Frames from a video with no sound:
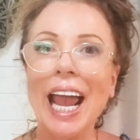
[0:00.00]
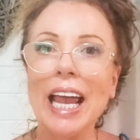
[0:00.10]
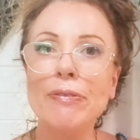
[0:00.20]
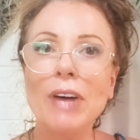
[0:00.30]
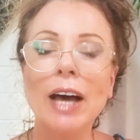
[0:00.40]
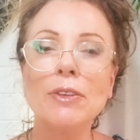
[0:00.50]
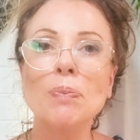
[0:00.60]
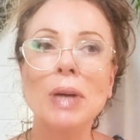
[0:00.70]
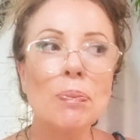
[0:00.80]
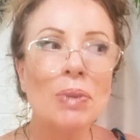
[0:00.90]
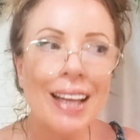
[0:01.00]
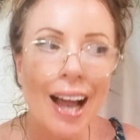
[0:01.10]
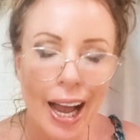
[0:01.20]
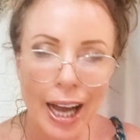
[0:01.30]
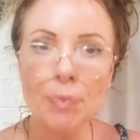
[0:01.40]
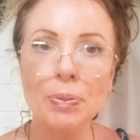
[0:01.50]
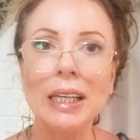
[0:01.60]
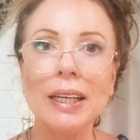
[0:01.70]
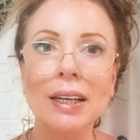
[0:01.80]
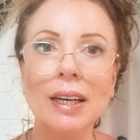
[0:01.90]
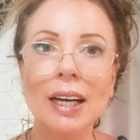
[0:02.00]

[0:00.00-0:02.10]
if other people are happy,